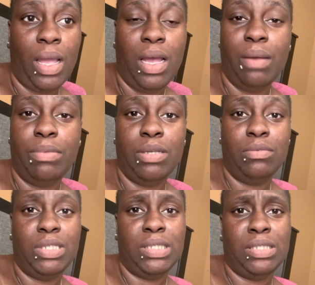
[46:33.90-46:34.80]

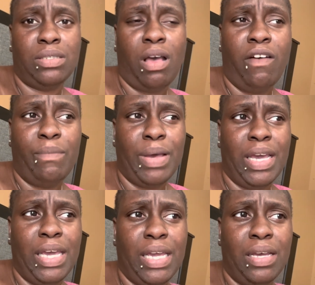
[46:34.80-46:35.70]
upload this off
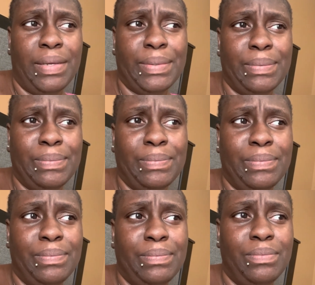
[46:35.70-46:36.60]
my
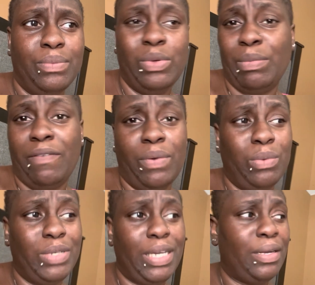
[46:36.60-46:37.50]
with my
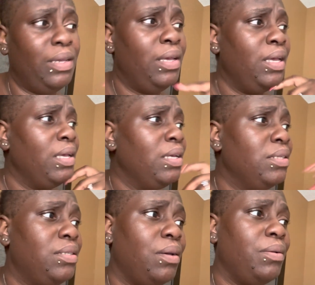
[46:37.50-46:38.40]
phone data.
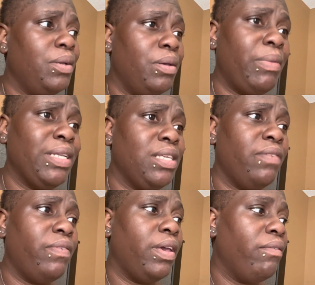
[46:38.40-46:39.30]
Don't know. It might take
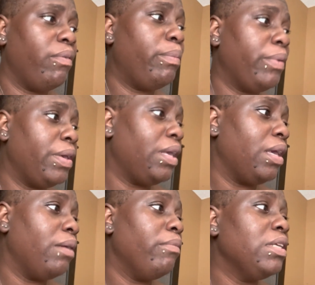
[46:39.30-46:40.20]
forever. But
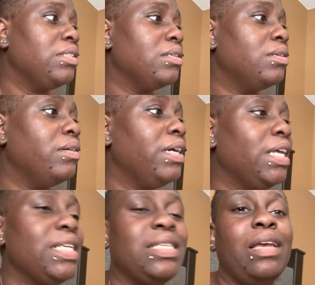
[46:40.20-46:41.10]
yeah, I'm about to go
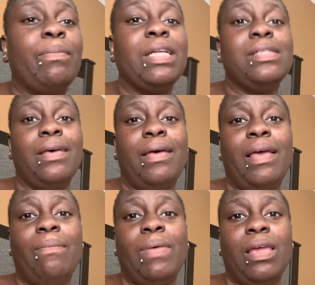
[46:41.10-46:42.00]
ahead and take my
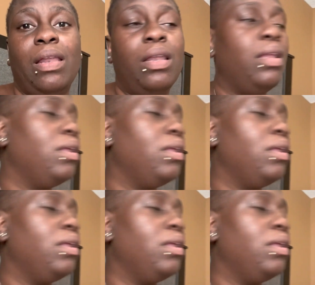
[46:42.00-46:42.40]
time and